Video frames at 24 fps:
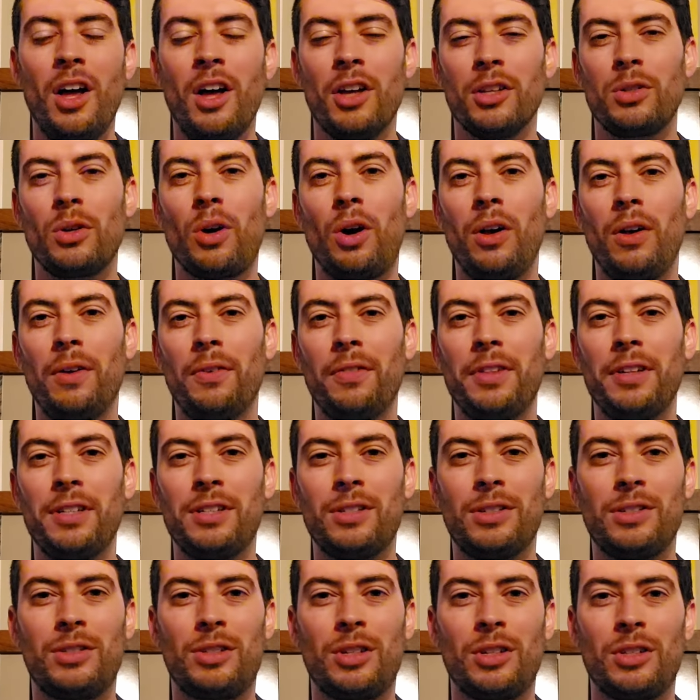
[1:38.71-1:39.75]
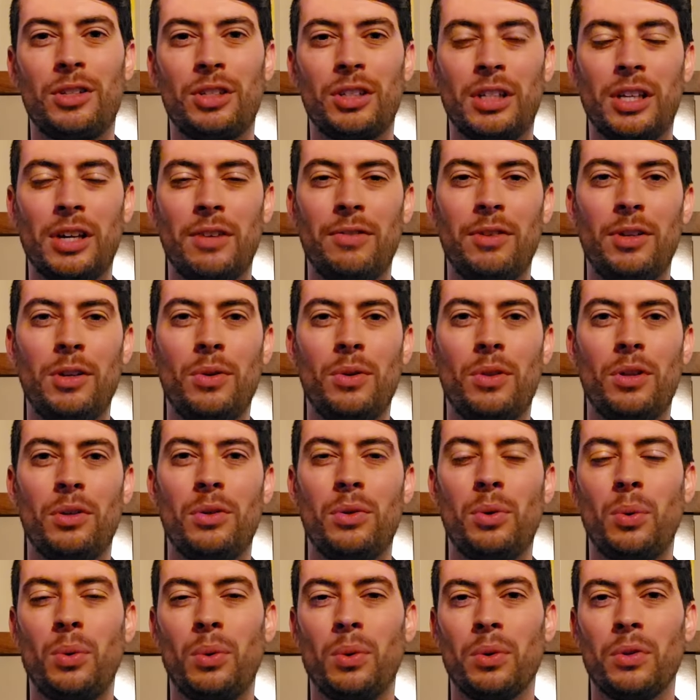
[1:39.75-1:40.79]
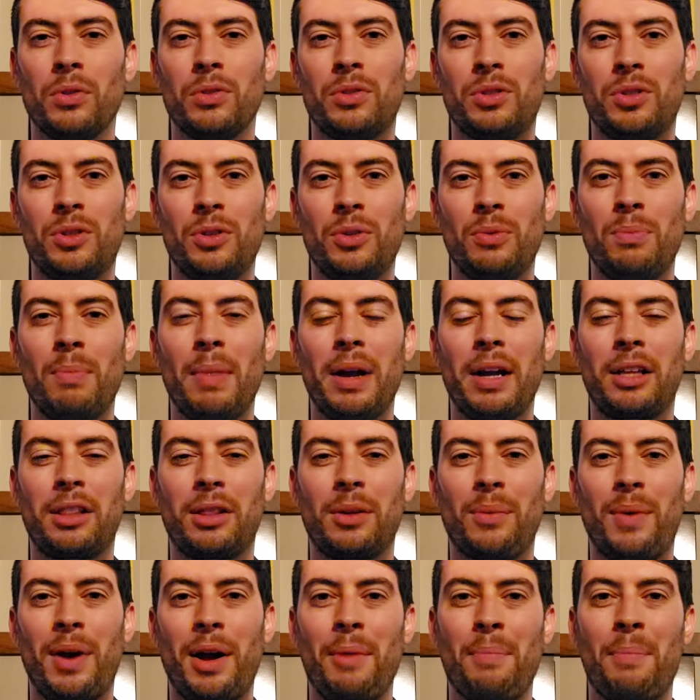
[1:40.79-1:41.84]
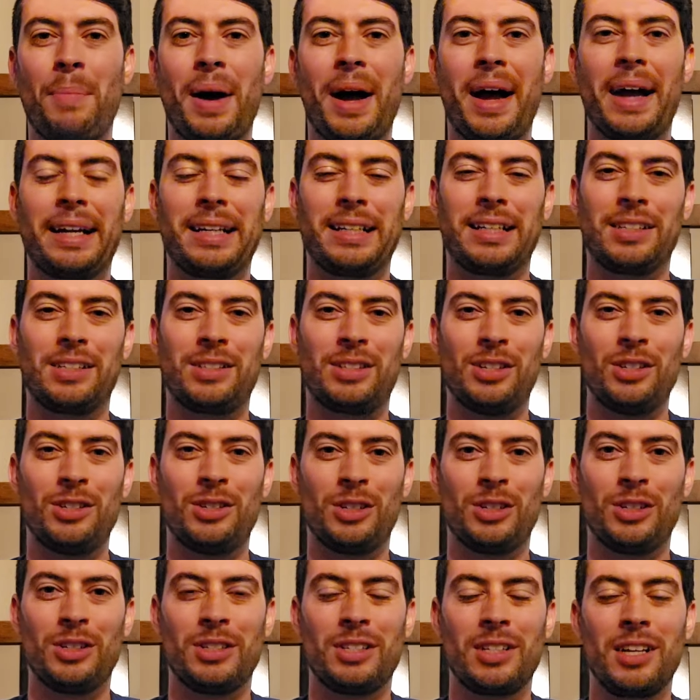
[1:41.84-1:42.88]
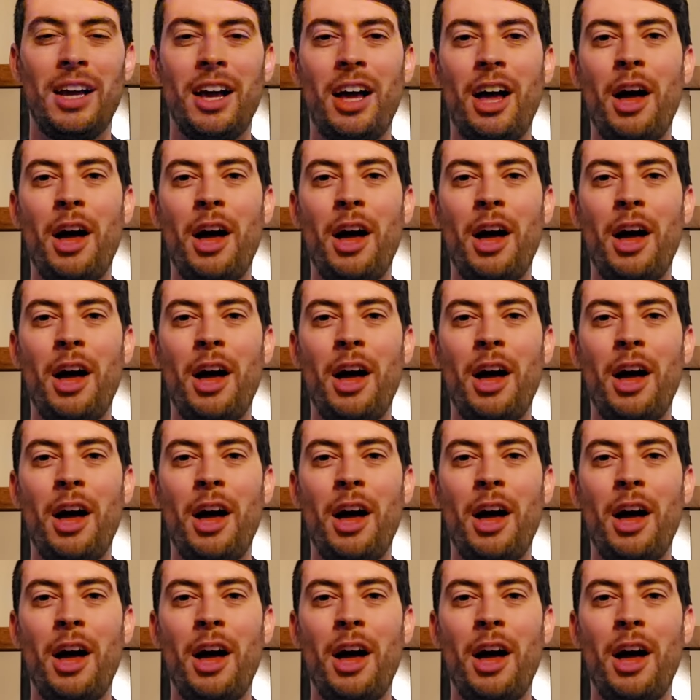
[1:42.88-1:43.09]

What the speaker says: So all of this is just to give you the tools to make the right buying decisions.